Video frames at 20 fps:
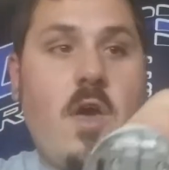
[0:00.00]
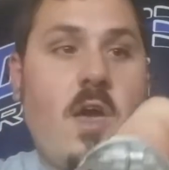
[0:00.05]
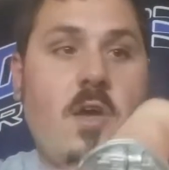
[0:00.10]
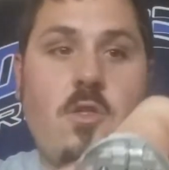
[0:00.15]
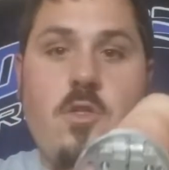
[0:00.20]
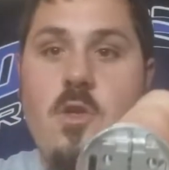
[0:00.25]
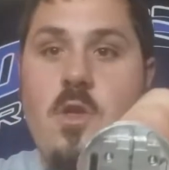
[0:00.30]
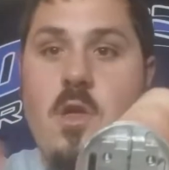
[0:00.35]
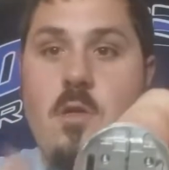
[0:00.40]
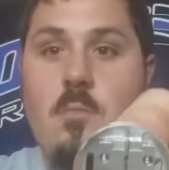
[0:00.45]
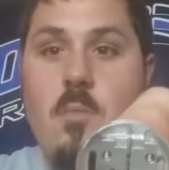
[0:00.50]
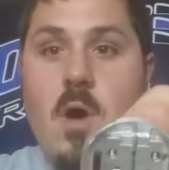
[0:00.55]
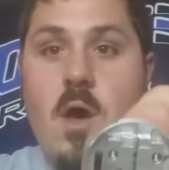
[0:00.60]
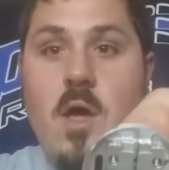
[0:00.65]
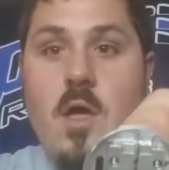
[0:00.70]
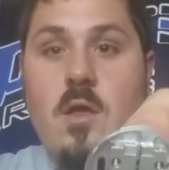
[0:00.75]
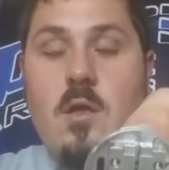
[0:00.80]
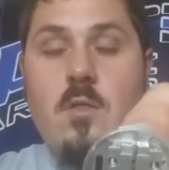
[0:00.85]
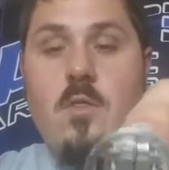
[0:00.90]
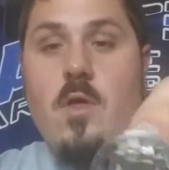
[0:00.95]
Actually in
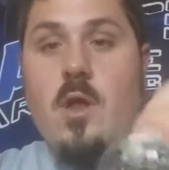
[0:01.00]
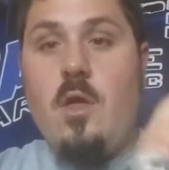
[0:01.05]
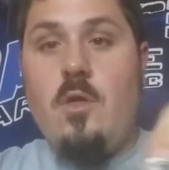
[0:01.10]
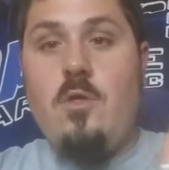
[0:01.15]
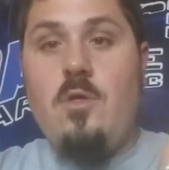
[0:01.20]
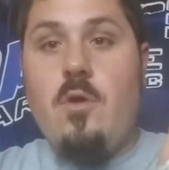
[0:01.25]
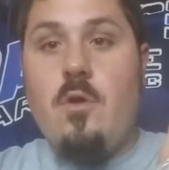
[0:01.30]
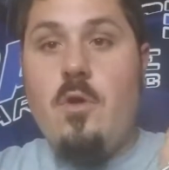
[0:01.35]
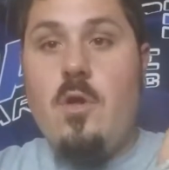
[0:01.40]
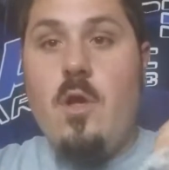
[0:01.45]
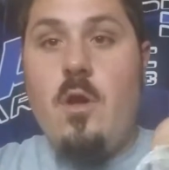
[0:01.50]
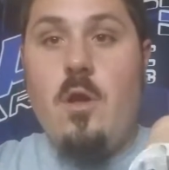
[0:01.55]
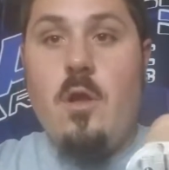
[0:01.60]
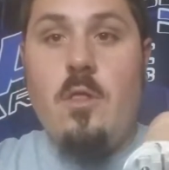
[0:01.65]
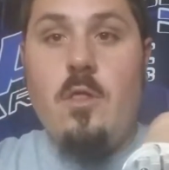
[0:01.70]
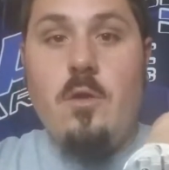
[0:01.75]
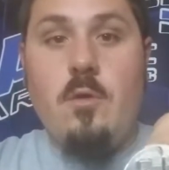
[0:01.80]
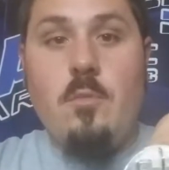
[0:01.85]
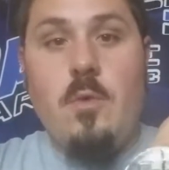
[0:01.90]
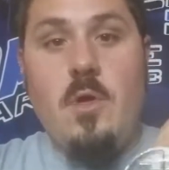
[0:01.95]
mine that I'll show you here in
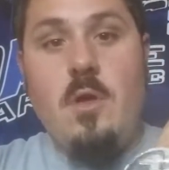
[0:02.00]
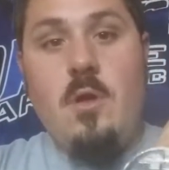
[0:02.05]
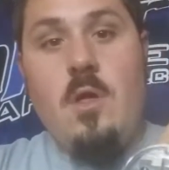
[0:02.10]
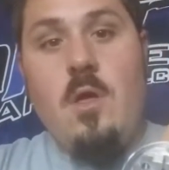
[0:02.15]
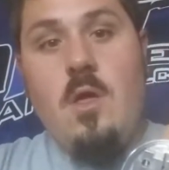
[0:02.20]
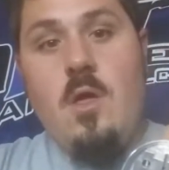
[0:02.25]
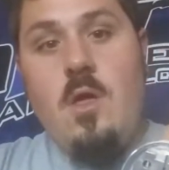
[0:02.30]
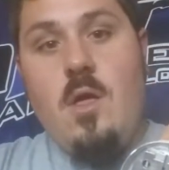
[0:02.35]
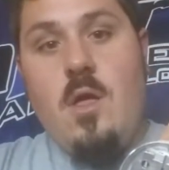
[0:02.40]
a little bit,